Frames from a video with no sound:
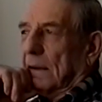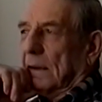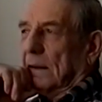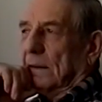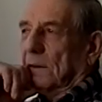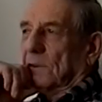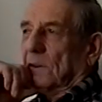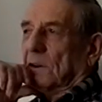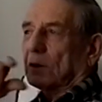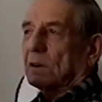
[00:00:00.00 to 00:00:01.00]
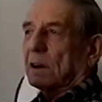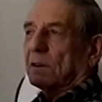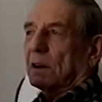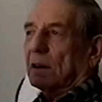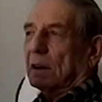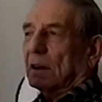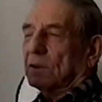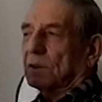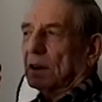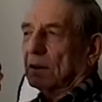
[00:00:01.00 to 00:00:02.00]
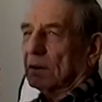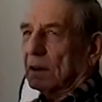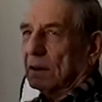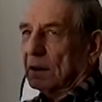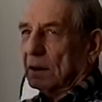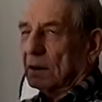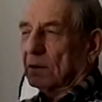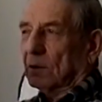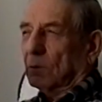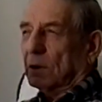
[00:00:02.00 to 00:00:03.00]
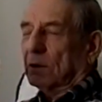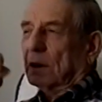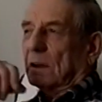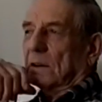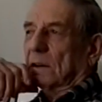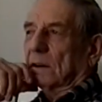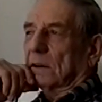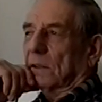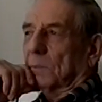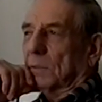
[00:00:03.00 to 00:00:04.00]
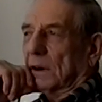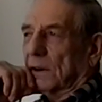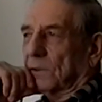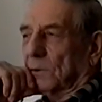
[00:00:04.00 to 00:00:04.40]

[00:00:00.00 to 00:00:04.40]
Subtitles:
And there was a little creek right on the edge of town down here, and we'd go down there under the bridge.